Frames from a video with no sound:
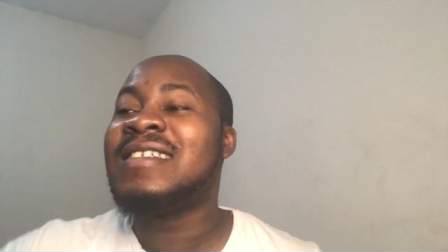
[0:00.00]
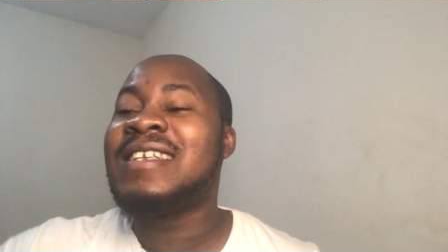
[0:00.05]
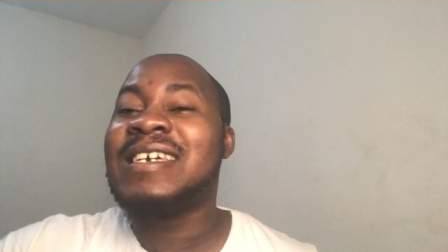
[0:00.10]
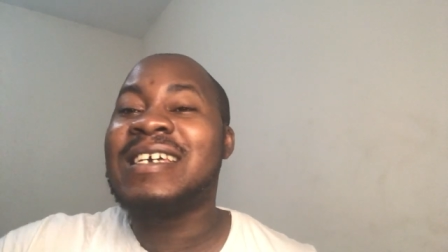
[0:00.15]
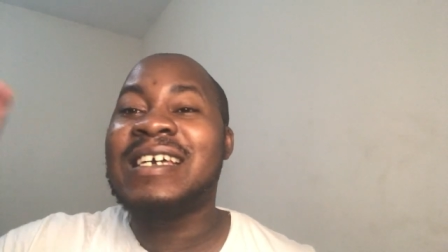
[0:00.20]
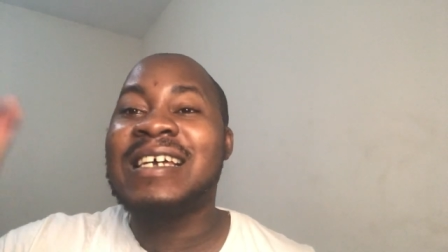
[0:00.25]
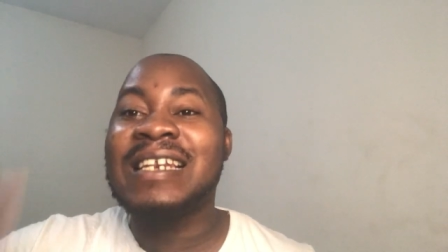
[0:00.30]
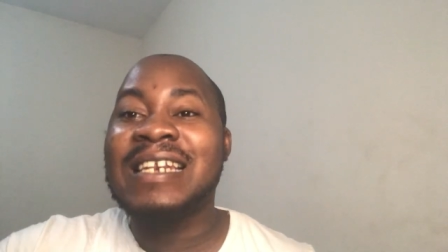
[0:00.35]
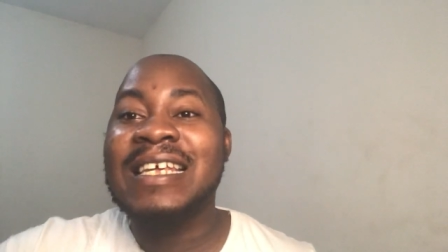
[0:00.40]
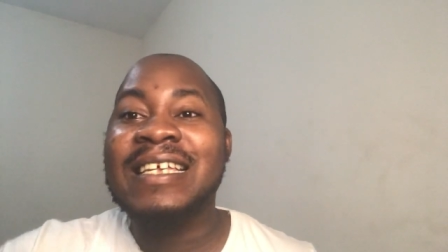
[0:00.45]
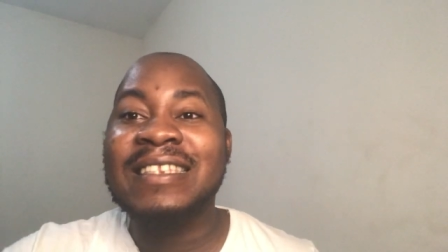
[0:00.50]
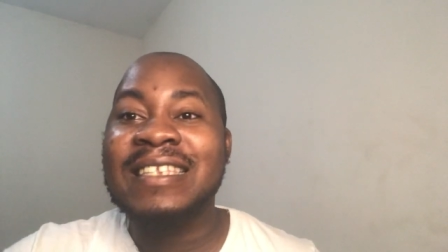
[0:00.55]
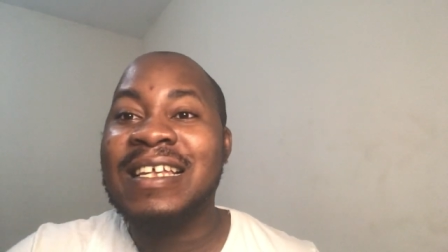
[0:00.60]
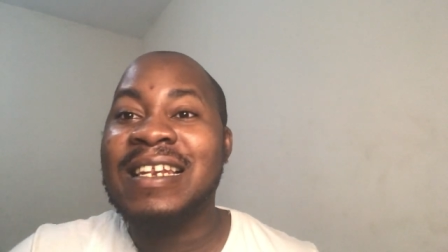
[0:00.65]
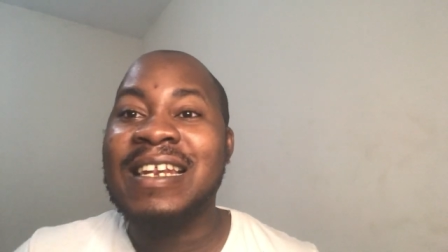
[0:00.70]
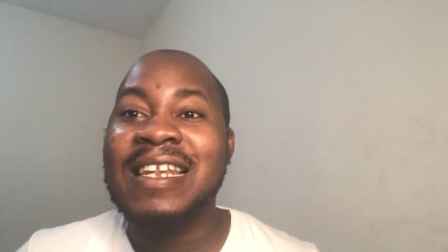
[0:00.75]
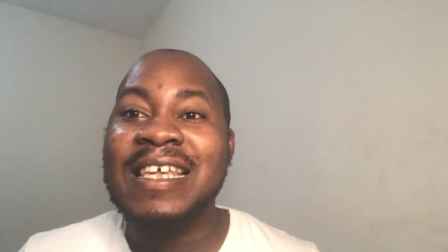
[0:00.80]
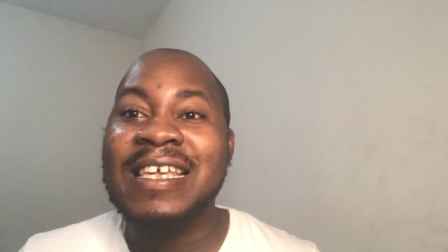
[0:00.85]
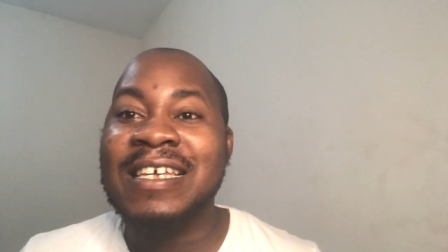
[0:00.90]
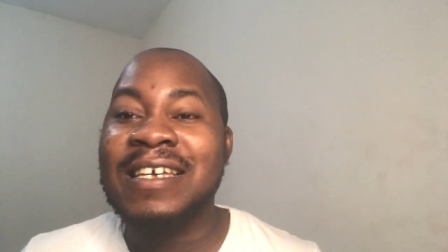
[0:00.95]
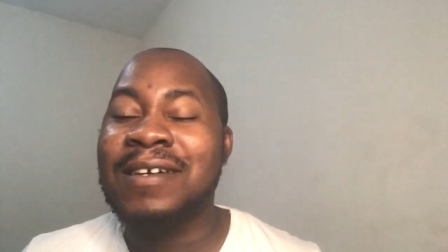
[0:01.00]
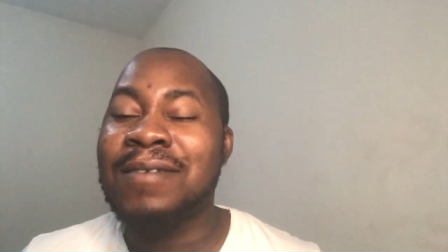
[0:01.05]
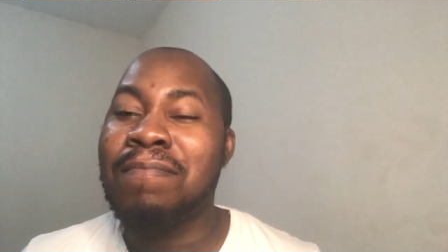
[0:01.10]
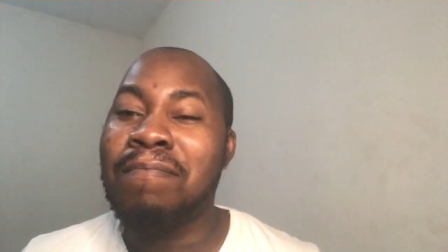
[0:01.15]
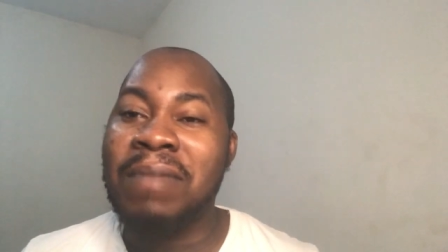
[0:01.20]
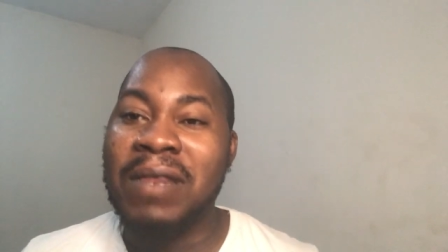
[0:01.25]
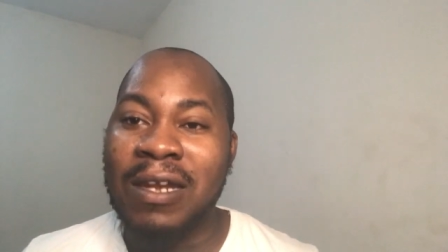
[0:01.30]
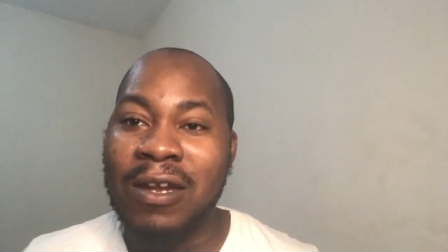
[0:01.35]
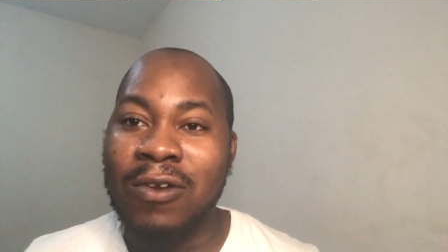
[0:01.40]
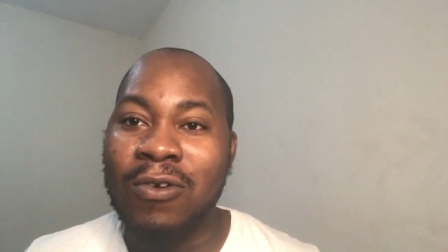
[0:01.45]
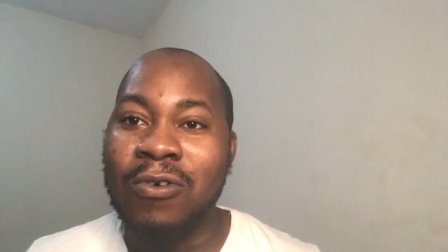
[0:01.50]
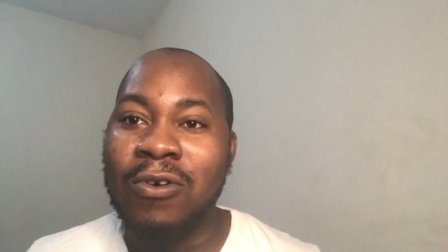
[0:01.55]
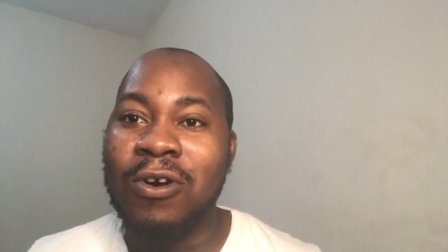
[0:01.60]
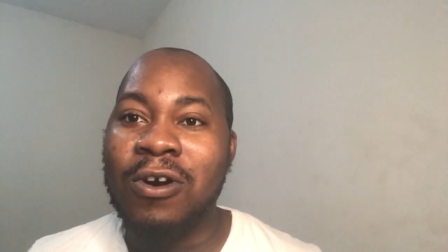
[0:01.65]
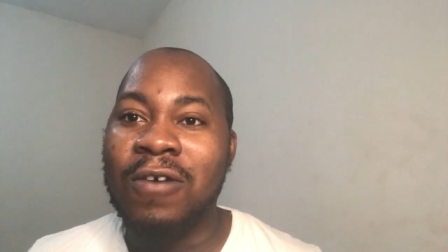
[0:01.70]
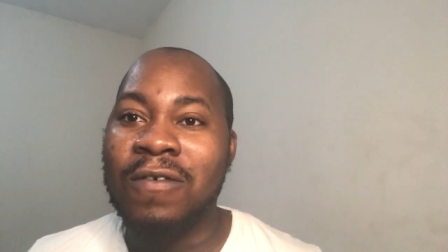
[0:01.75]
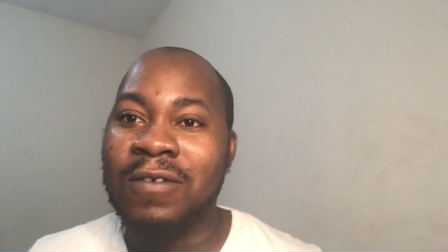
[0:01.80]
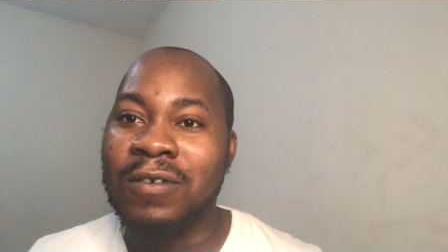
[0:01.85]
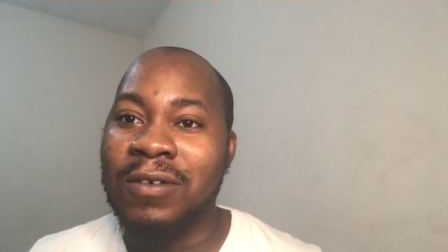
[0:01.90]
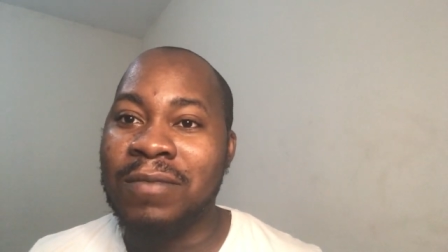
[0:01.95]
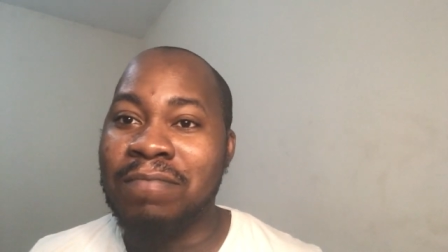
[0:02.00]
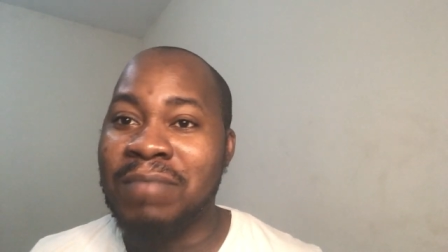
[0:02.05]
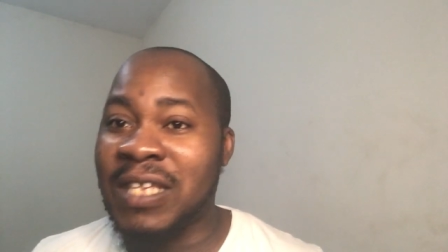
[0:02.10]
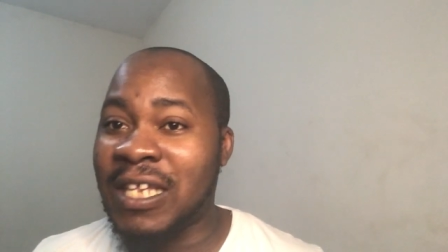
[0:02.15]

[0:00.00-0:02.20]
then click the link below uh,